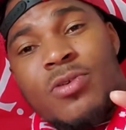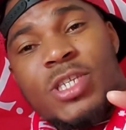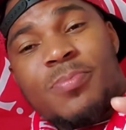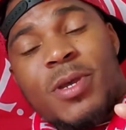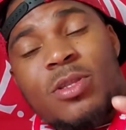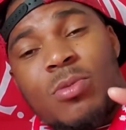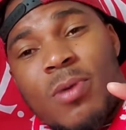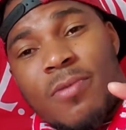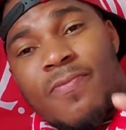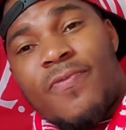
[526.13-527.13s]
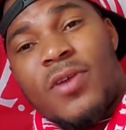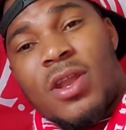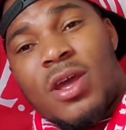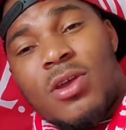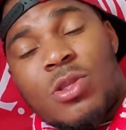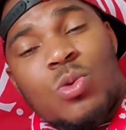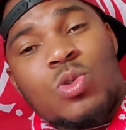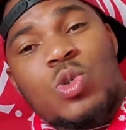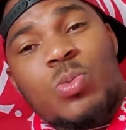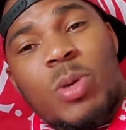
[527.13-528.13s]
respect to my fellow
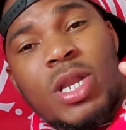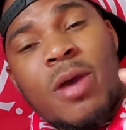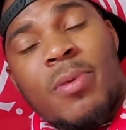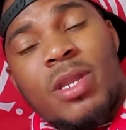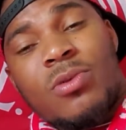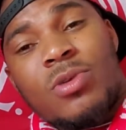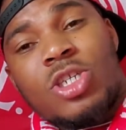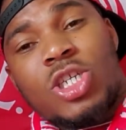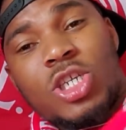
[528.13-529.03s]
YouTuber, Dominic Rich.